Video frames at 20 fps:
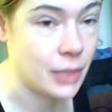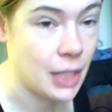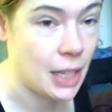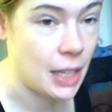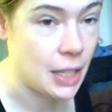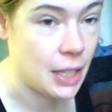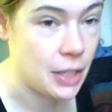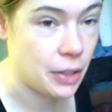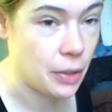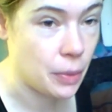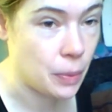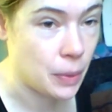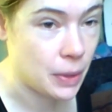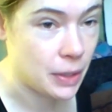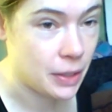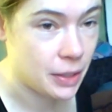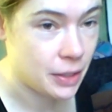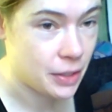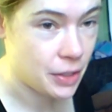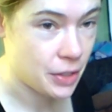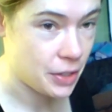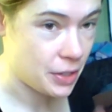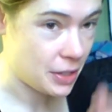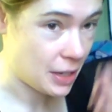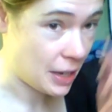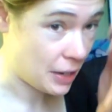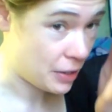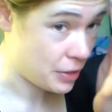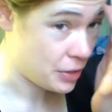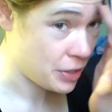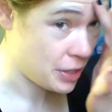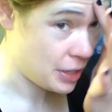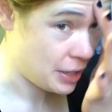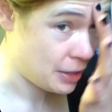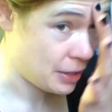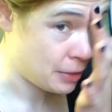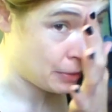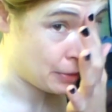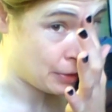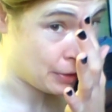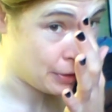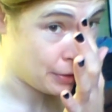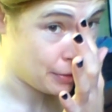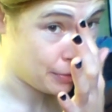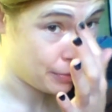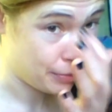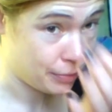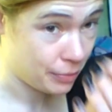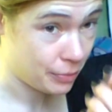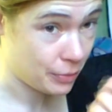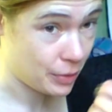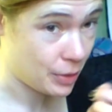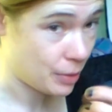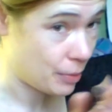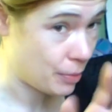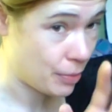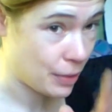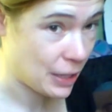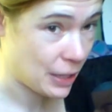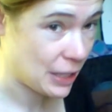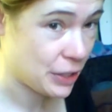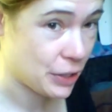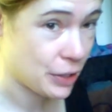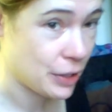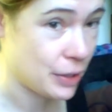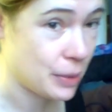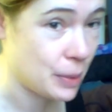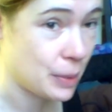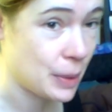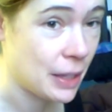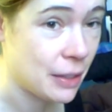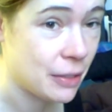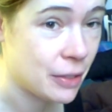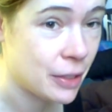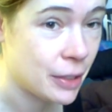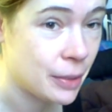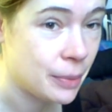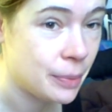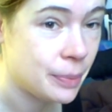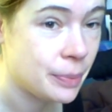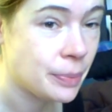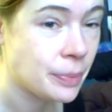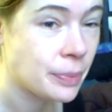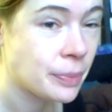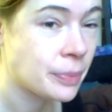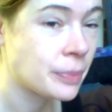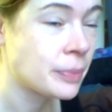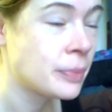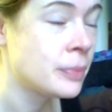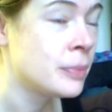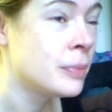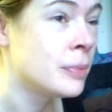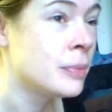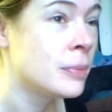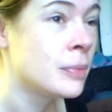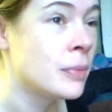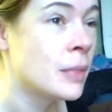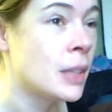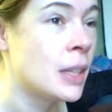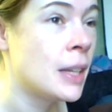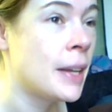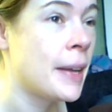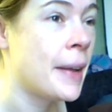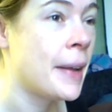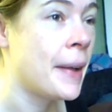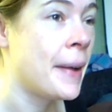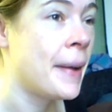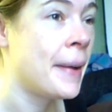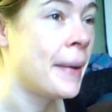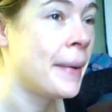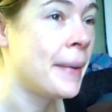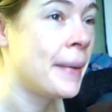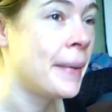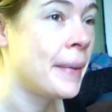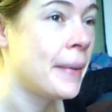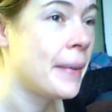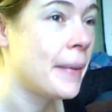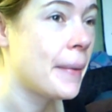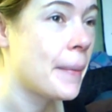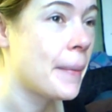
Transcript: I don't know what, just energy or some pressure or whatever. And